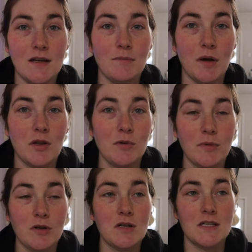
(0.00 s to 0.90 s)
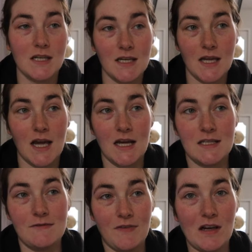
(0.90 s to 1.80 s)
that mother milk tea
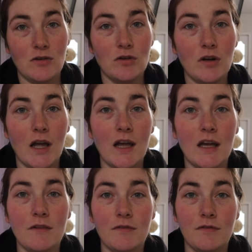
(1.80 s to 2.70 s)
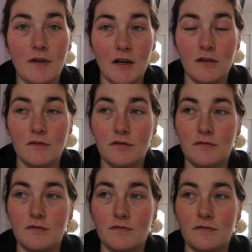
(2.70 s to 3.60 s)
has fennel and fennel.
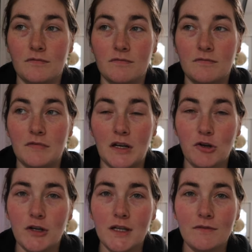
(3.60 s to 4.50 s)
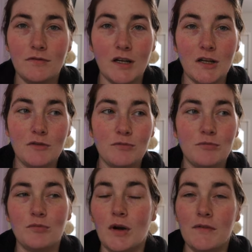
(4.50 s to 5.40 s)
Fenugreek,
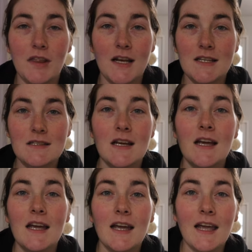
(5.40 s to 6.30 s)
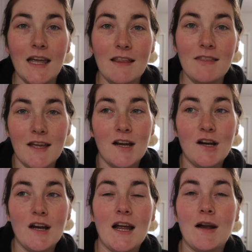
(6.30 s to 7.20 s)
whatever that is, in
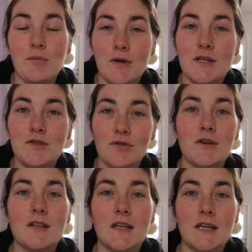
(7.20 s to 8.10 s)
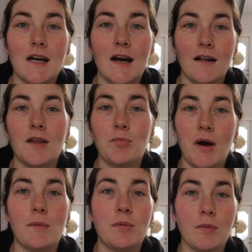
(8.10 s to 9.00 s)
there, and I'm pretty sure that Ollie
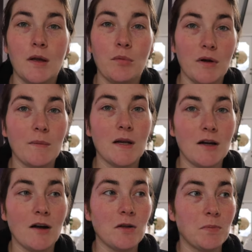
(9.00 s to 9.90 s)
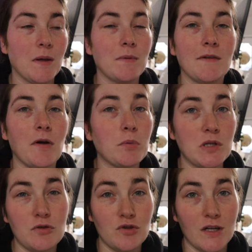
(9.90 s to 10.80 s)
probably would have been a colic baby if I
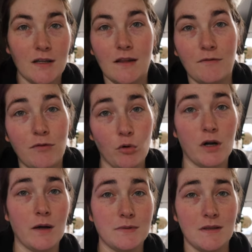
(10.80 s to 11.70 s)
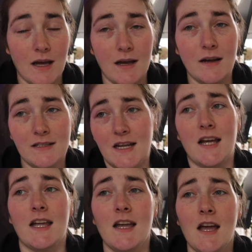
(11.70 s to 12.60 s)
wasn't drinking four cups of that a
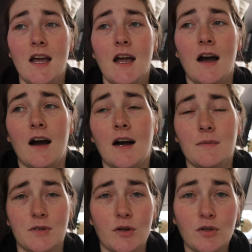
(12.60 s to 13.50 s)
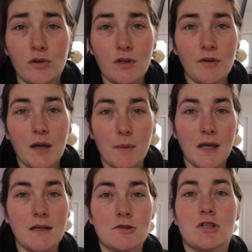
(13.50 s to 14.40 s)
day. Um, so I totally
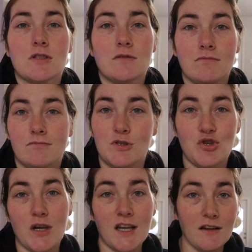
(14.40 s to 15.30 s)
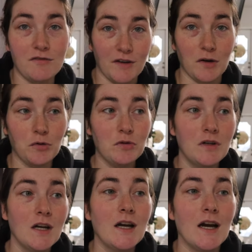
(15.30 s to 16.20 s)
recommend just drinking fennel,
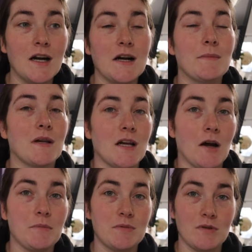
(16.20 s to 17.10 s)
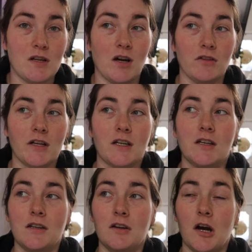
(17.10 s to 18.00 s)
um, and it helps with colic
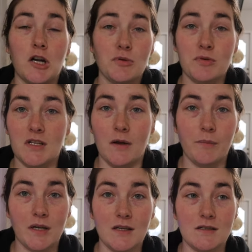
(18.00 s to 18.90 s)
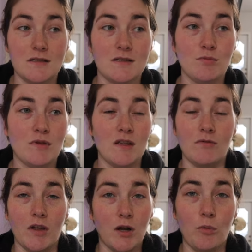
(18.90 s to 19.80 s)
one hundred percent because
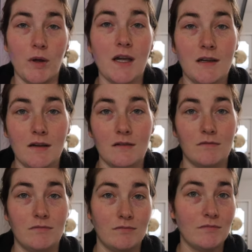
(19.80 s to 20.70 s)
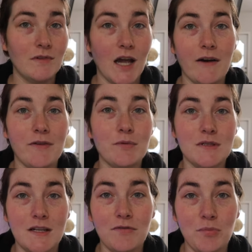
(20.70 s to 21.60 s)
within like a week, Alfie was
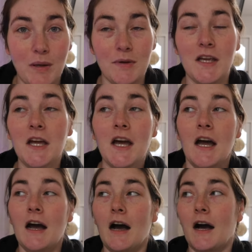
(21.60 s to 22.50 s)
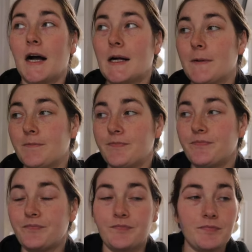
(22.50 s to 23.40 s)
a different baby. Um,